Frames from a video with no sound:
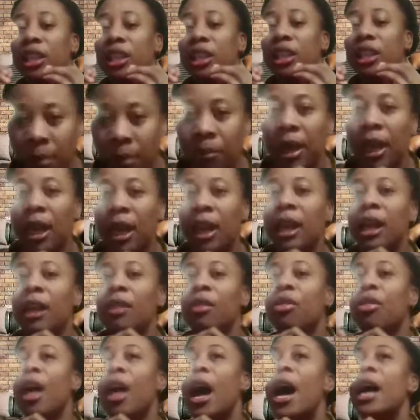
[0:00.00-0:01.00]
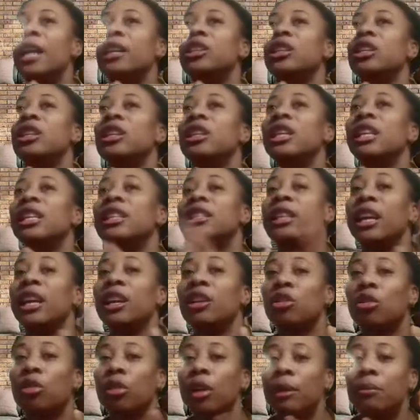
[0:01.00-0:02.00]
meaning that it's
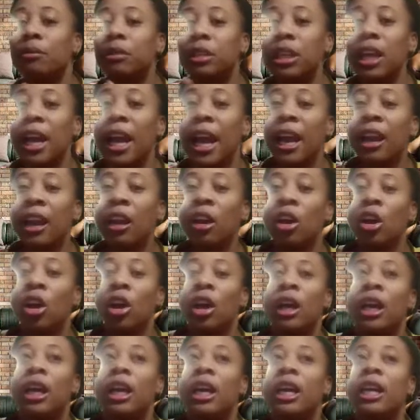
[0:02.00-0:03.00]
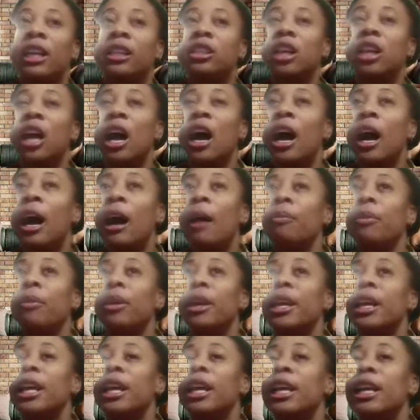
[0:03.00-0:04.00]
encrypted, it
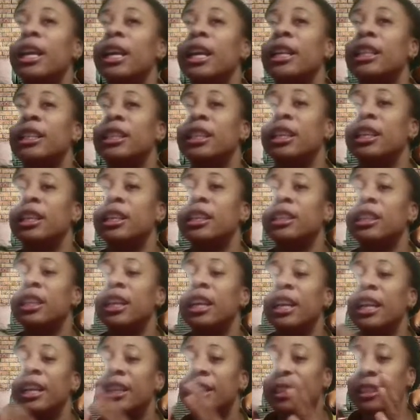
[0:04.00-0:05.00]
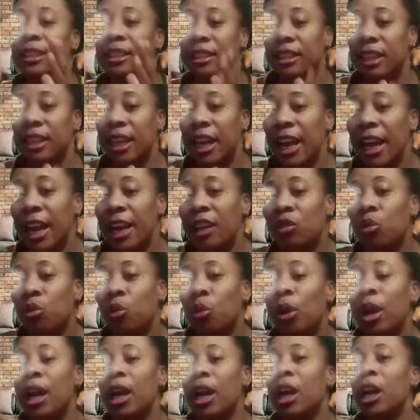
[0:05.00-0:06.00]
is in a state
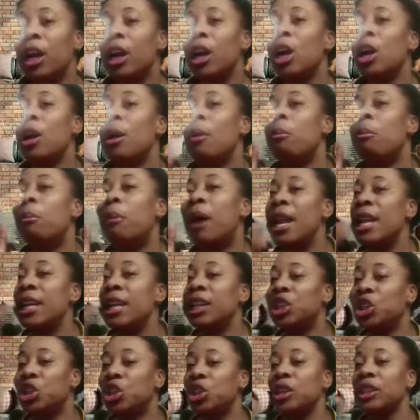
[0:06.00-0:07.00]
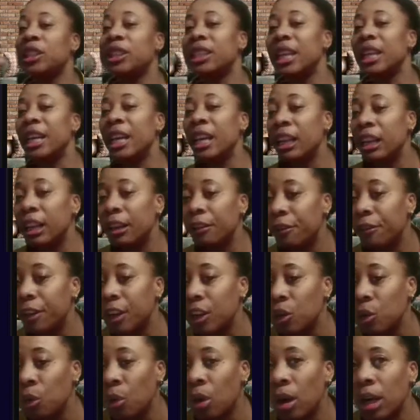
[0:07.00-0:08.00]
where malicious
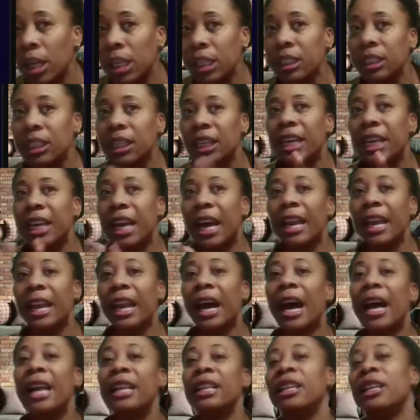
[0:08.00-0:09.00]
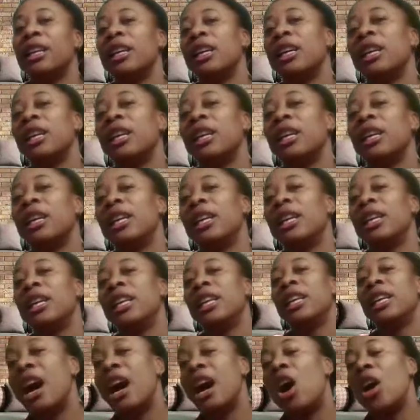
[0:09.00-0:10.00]
individuals cannot
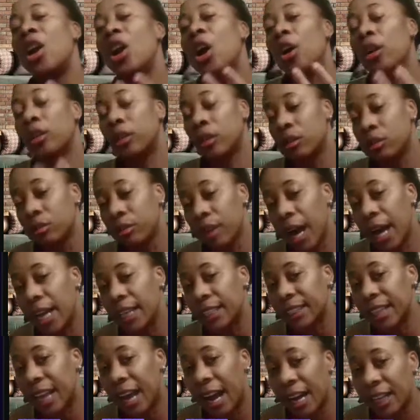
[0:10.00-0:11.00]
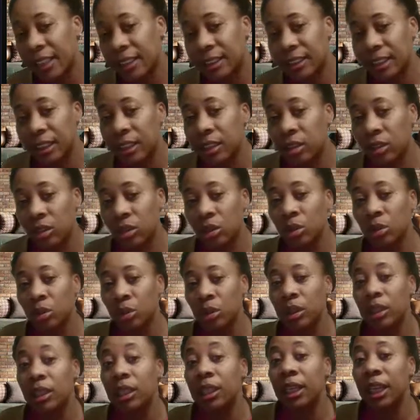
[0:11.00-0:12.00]
gain unauthorized access to
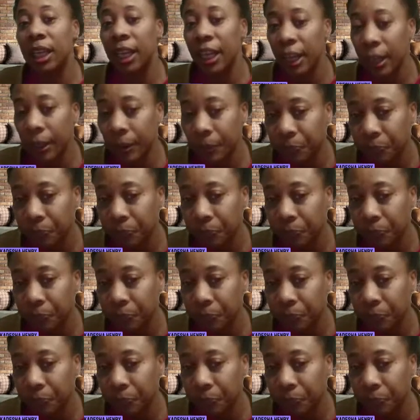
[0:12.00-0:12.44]
the data.